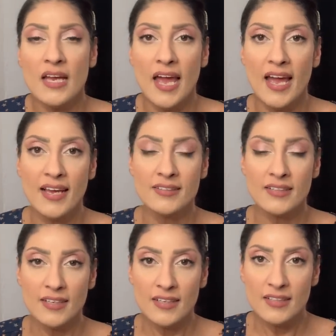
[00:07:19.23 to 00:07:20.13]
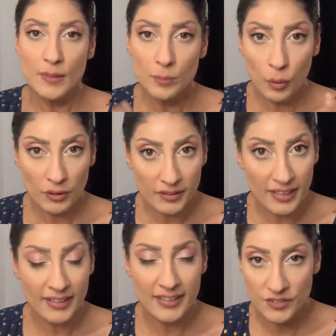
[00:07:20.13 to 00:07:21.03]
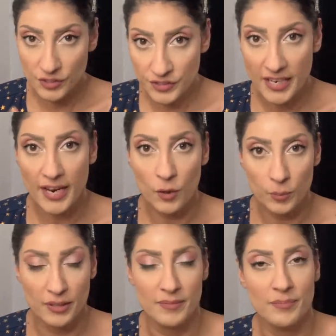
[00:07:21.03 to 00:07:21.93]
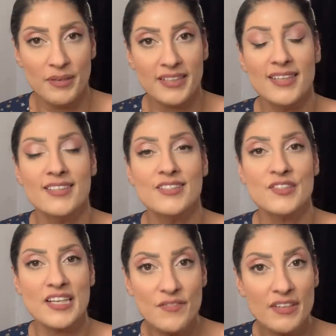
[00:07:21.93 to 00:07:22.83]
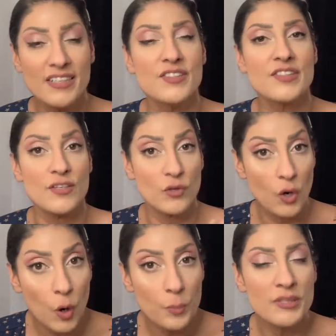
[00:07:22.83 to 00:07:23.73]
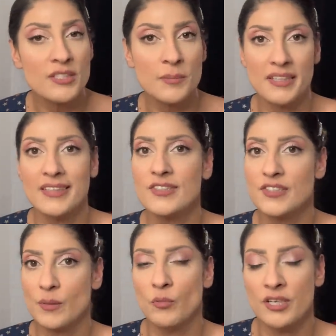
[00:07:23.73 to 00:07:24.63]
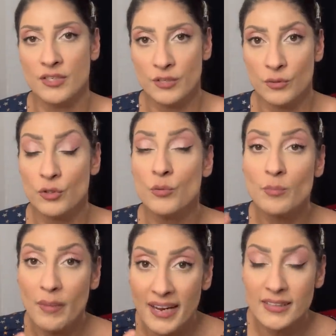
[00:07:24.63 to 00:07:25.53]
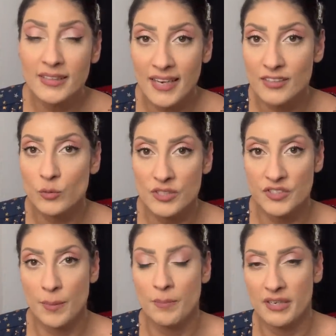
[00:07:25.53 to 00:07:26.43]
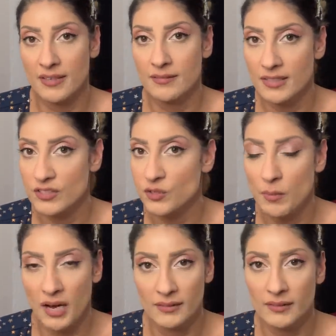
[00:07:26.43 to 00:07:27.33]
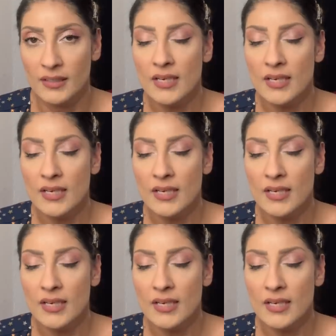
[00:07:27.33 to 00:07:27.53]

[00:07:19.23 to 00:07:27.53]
And the important thing is to stay open because if it is that you're open to meeting someone new, you might connect with somebody this month